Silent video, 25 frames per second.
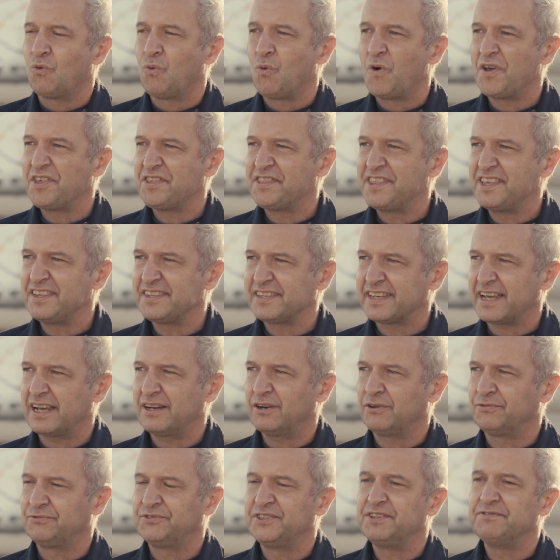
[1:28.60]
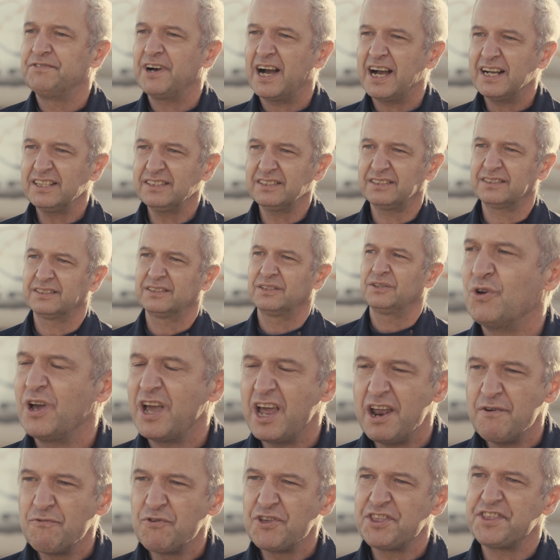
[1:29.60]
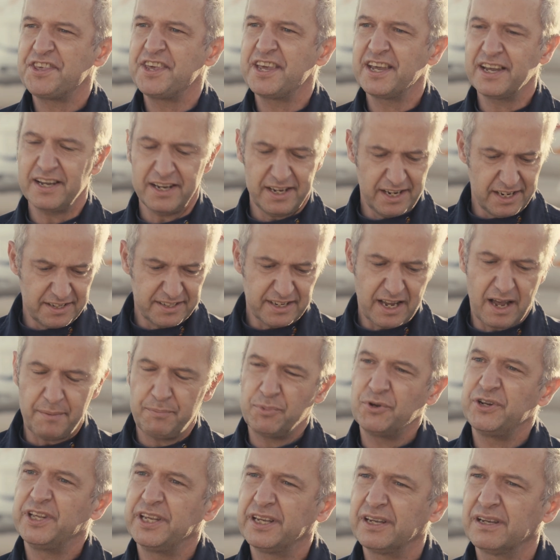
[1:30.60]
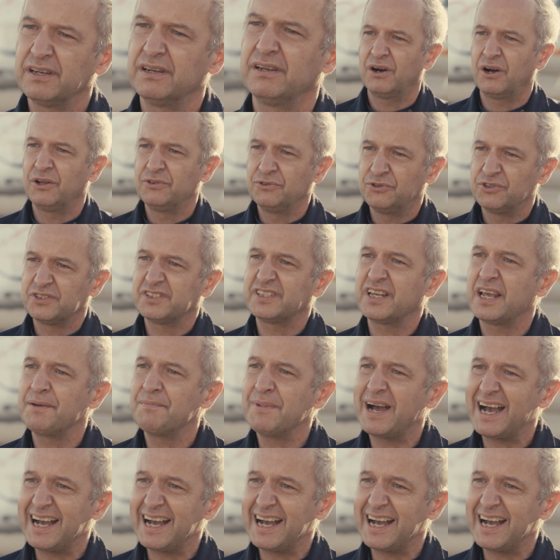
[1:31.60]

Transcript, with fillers: With this kind of device, everything is happening on the same